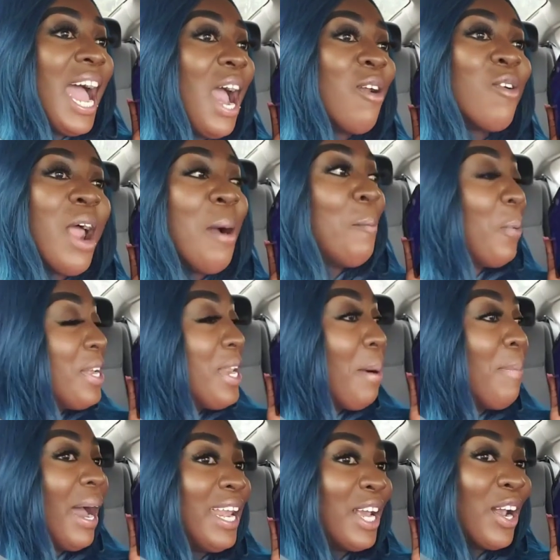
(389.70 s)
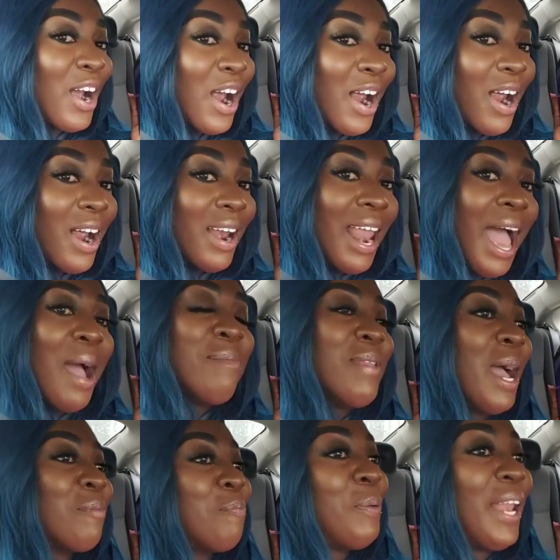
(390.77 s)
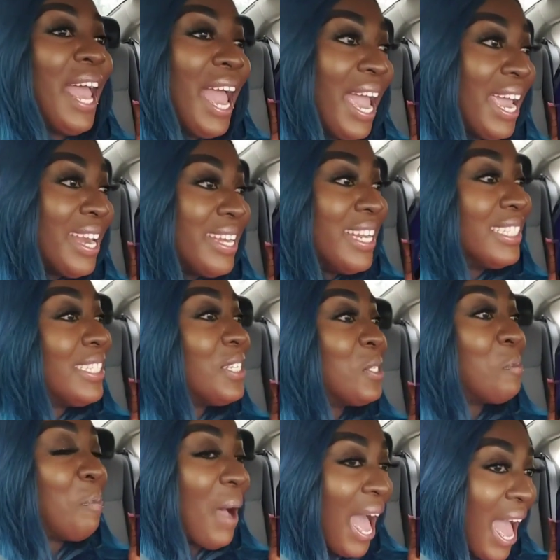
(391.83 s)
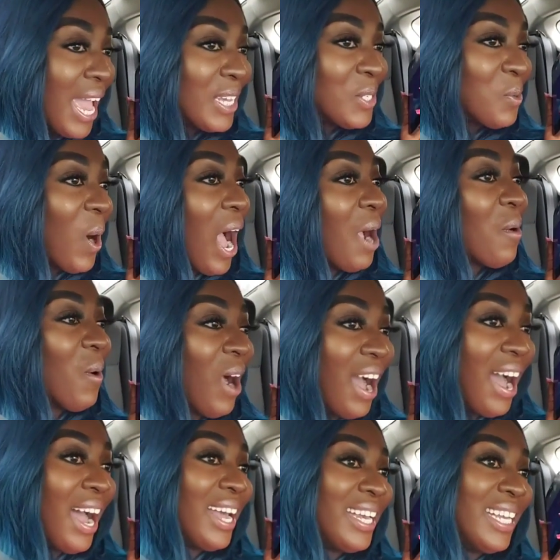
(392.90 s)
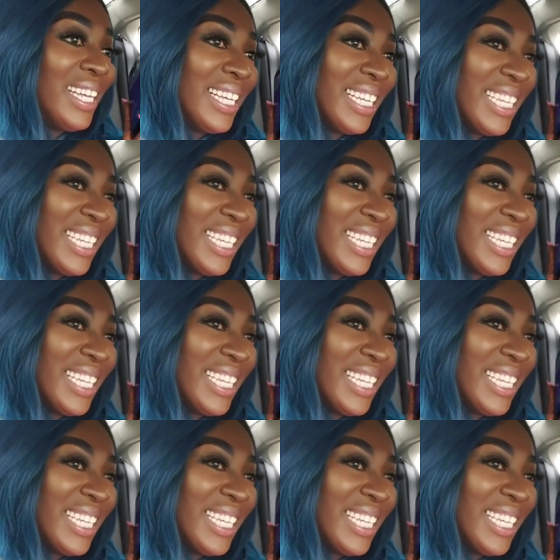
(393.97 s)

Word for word: not the body girl I'm not playing this is Spice walk on